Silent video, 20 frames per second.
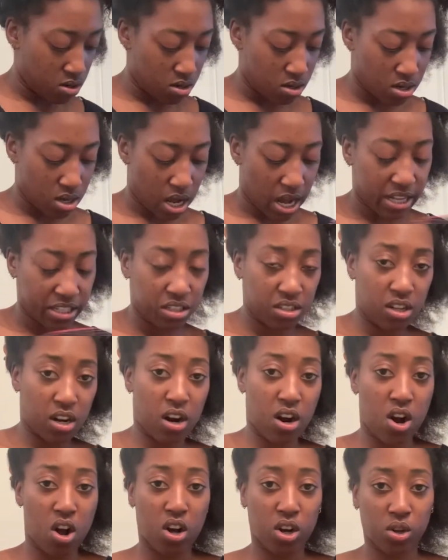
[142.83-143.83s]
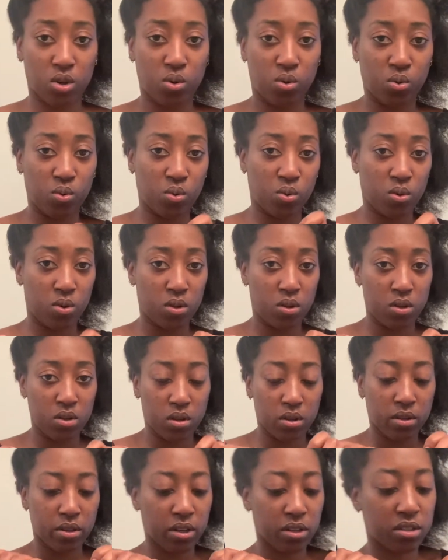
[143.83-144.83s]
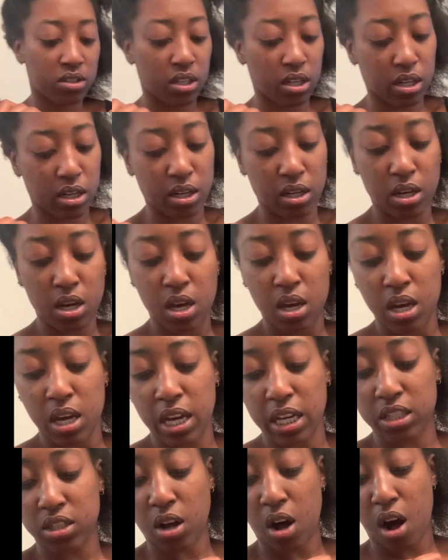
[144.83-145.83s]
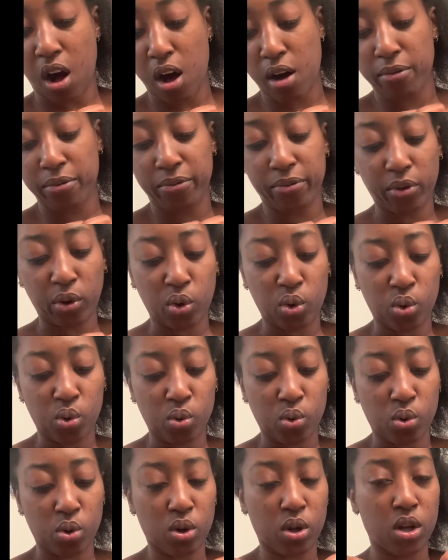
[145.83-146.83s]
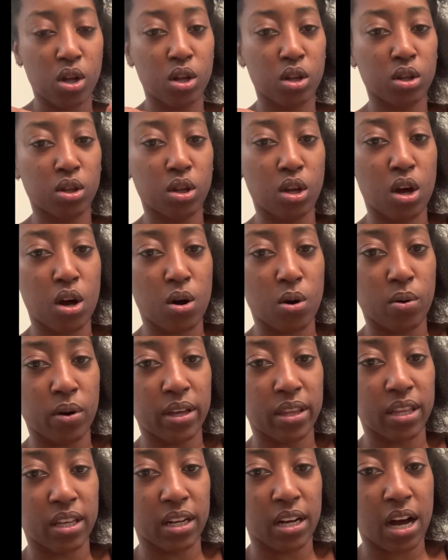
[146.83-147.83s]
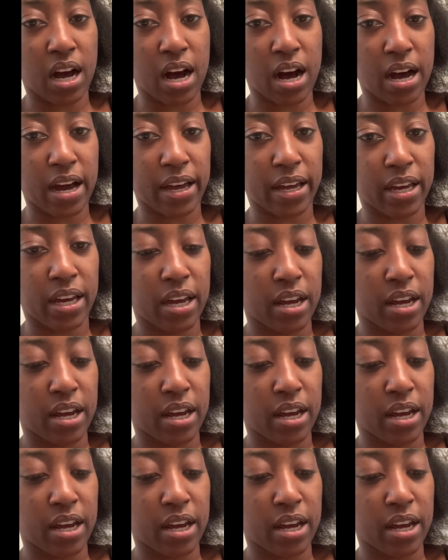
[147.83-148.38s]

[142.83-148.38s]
I start on cool. It's off, cool, low, and then high.